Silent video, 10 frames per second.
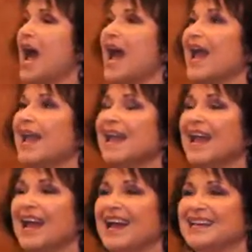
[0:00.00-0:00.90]
I
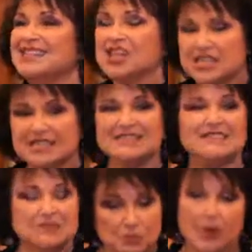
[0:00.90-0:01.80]
just
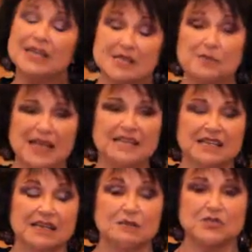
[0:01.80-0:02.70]
want to depend
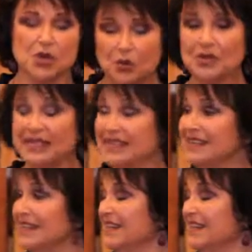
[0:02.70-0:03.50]
on Him totally